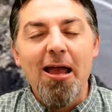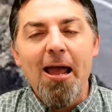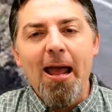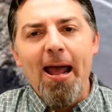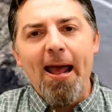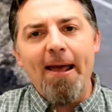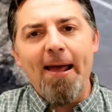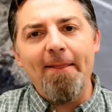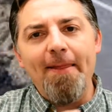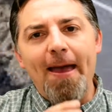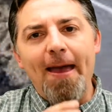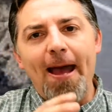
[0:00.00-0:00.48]

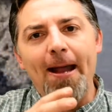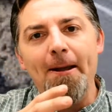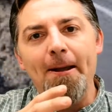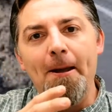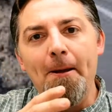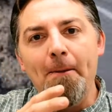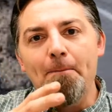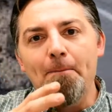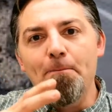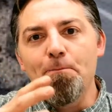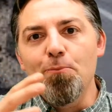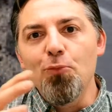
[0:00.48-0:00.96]
And that
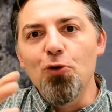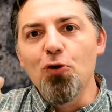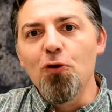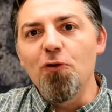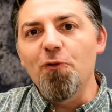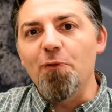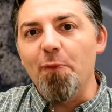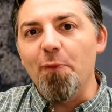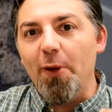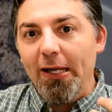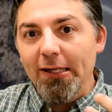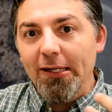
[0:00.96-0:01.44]

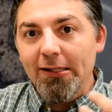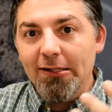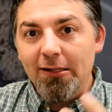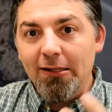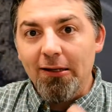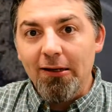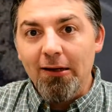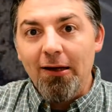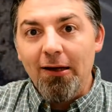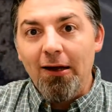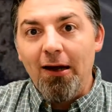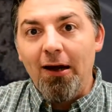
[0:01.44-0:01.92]
movement
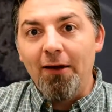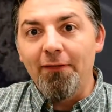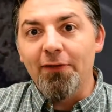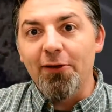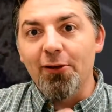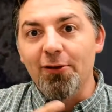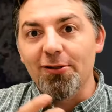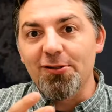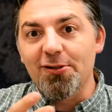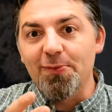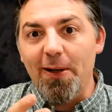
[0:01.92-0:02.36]
of the Earth's